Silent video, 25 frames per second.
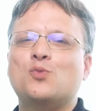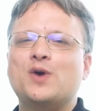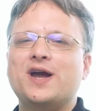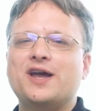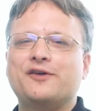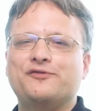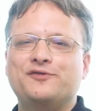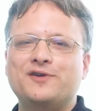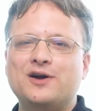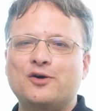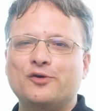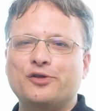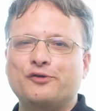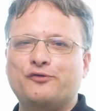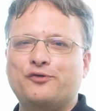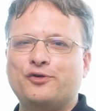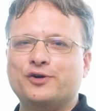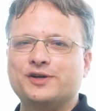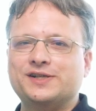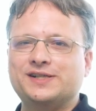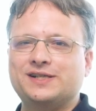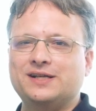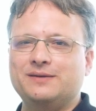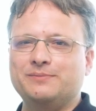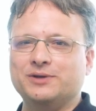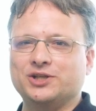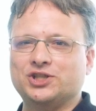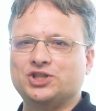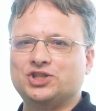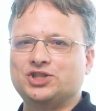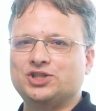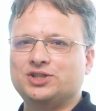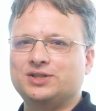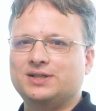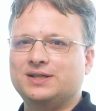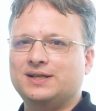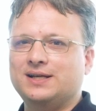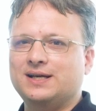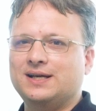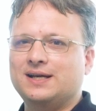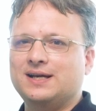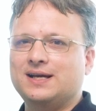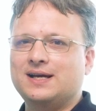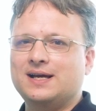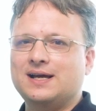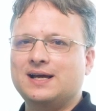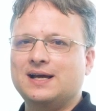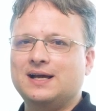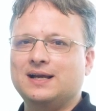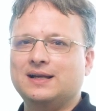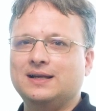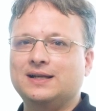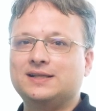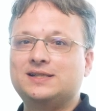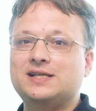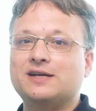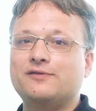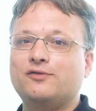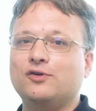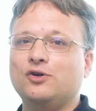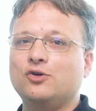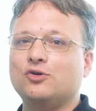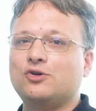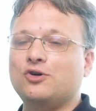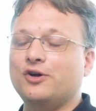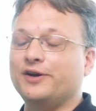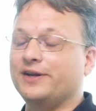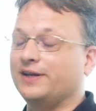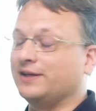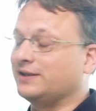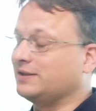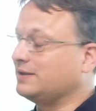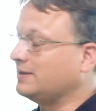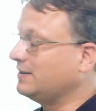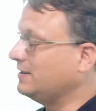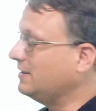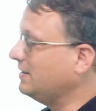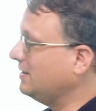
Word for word: we have now the first image. Let's have a look on it.